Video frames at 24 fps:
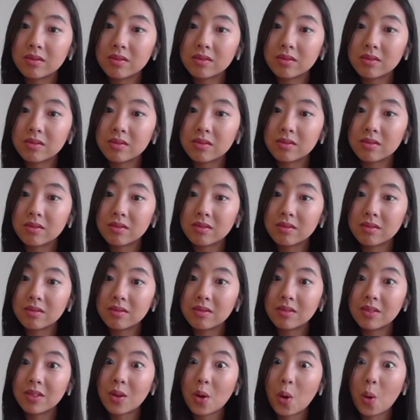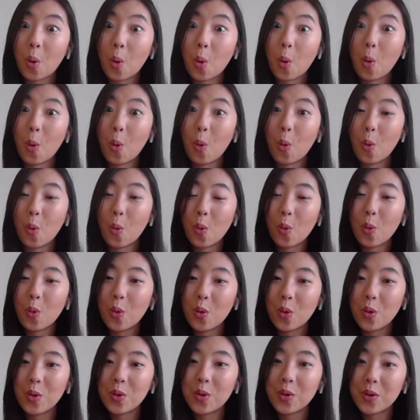
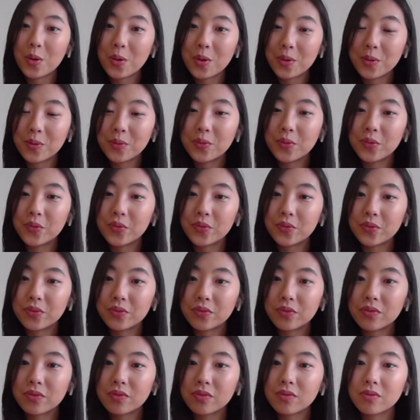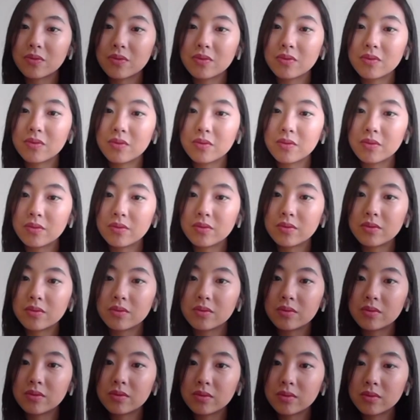
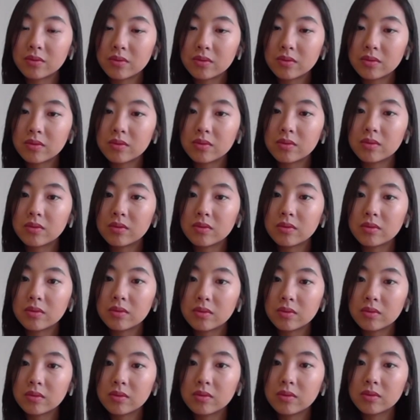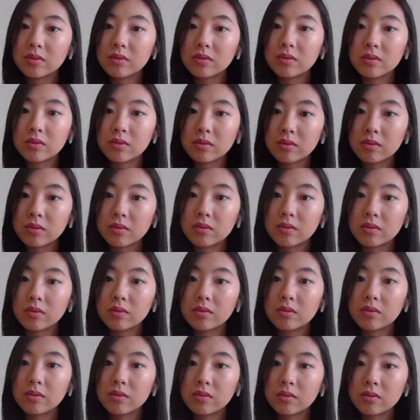
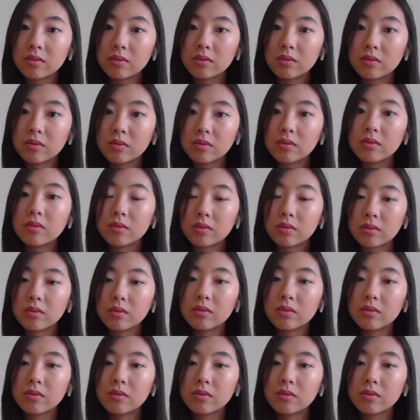(silent)